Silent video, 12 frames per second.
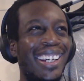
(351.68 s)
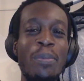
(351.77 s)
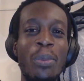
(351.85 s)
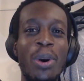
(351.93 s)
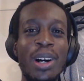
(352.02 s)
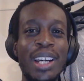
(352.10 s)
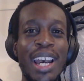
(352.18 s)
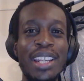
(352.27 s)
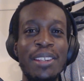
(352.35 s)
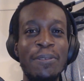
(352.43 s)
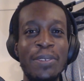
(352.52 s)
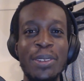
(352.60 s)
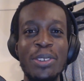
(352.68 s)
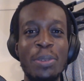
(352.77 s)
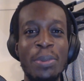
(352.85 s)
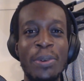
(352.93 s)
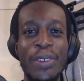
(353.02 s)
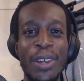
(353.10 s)
What kind of food you
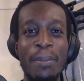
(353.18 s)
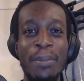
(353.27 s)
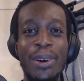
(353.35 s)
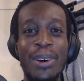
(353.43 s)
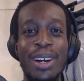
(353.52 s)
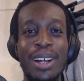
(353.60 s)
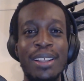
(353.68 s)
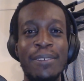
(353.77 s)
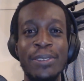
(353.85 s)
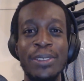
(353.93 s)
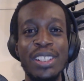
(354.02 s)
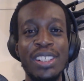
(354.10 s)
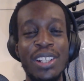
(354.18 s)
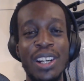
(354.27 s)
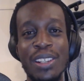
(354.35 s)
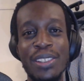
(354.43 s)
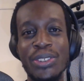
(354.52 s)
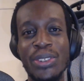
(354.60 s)
prefer more? Food in your
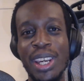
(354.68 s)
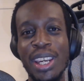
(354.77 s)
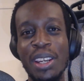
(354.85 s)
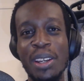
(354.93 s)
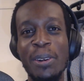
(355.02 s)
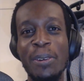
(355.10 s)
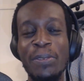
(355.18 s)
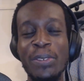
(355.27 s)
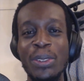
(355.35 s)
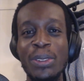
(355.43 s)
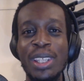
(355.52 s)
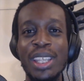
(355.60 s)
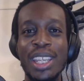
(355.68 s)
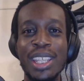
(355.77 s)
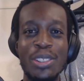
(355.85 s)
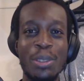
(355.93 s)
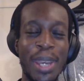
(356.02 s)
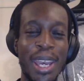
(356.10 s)
country or food in
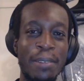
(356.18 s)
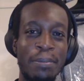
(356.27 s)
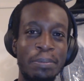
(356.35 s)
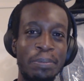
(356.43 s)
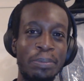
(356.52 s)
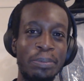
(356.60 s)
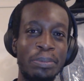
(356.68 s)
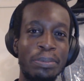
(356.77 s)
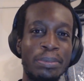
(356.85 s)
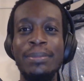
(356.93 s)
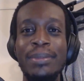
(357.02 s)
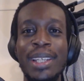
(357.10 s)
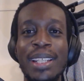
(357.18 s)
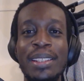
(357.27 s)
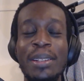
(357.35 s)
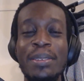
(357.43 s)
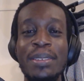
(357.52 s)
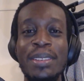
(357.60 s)
Japan? And
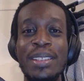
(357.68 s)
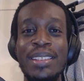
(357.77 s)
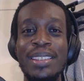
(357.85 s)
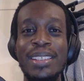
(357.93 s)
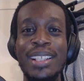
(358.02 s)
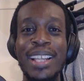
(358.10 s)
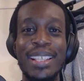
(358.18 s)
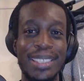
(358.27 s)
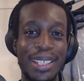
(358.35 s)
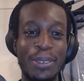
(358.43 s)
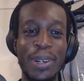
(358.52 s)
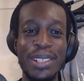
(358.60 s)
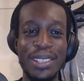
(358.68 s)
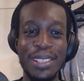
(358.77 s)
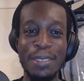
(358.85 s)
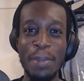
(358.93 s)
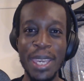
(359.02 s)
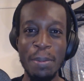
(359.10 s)
those are the classic
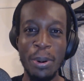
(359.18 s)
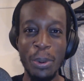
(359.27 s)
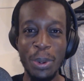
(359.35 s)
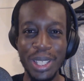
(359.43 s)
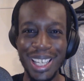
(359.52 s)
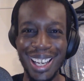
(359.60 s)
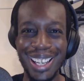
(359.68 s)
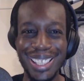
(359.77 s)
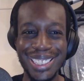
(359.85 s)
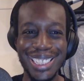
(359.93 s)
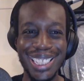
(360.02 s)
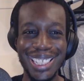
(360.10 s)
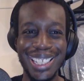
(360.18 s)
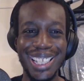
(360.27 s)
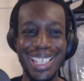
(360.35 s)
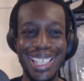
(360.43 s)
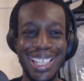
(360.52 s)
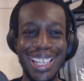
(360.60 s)
questions people would ask you.
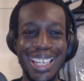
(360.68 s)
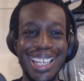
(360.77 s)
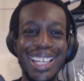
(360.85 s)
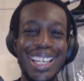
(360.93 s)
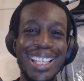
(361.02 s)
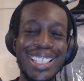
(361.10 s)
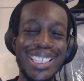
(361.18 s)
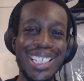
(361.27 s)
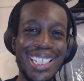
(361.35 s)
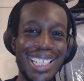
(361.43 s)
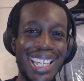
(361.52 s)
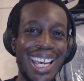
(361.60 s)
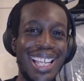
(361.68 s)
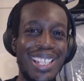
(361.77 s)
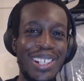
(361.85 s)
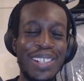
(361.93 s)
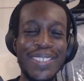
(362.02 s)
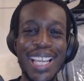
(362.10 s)
So you get a
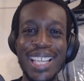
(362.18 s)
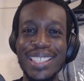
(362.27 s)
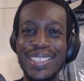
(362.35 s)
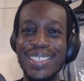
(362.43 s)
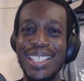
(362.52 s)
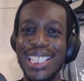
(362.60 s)
lot of that sort of